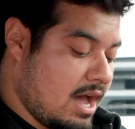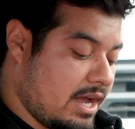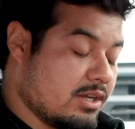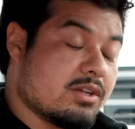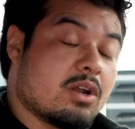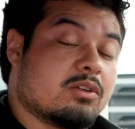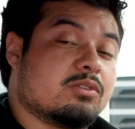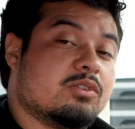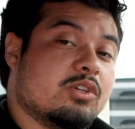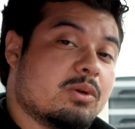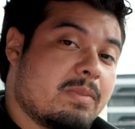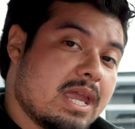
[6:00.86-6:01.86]
Uh, you can also
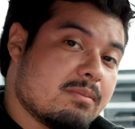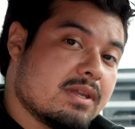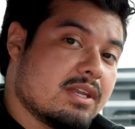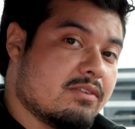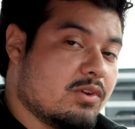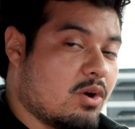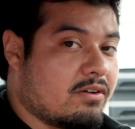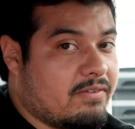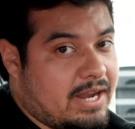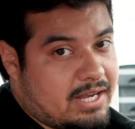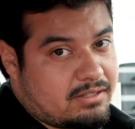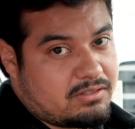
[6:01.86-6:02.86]
do your payment if you are
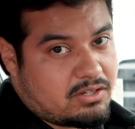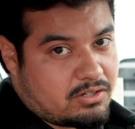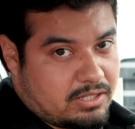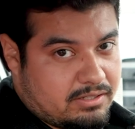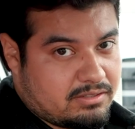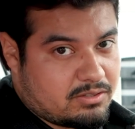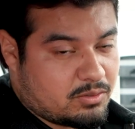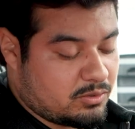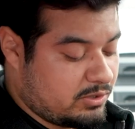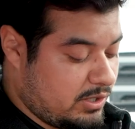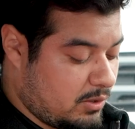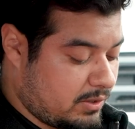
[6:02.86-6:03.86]
financing or leasing
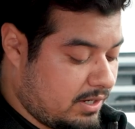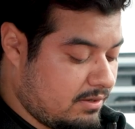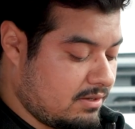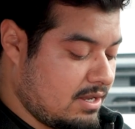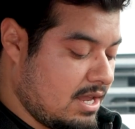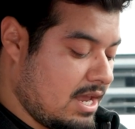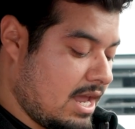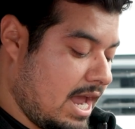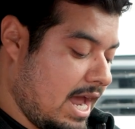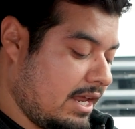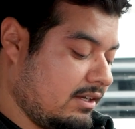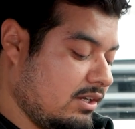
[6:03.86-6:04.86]
through Toyota.
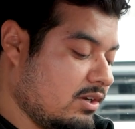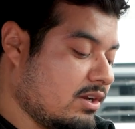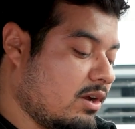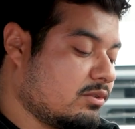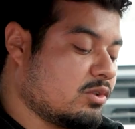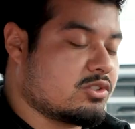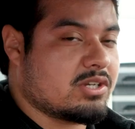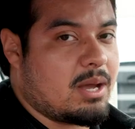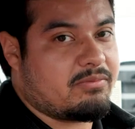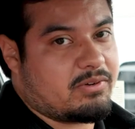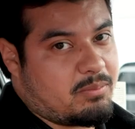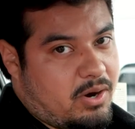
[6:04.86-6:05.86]
And you can also
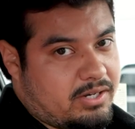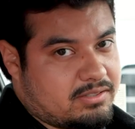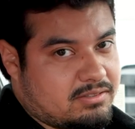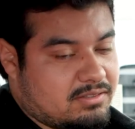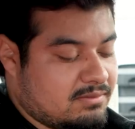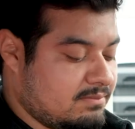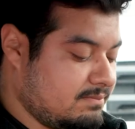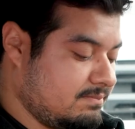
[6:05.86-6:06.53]
shop for parts.